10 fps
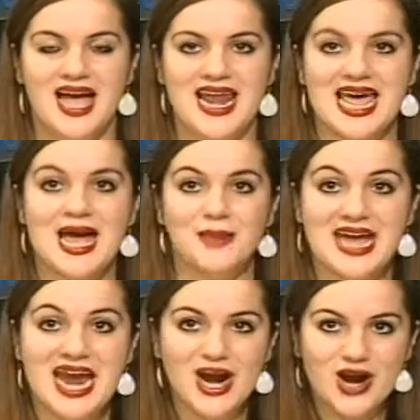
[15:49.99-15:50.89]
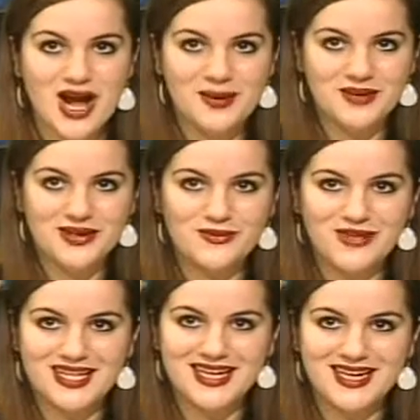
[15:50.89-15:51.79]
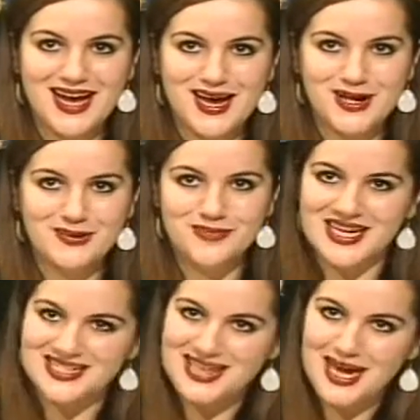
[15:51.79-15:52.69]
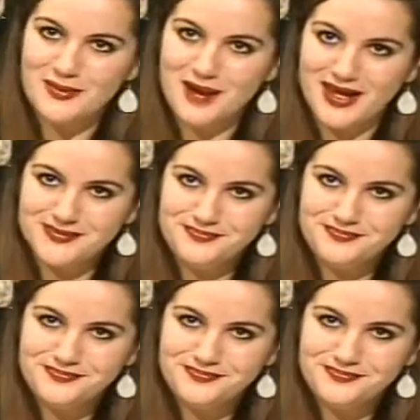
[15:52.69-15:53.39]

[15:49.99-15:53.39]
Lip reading: and I had my hair up in a really like tight bun.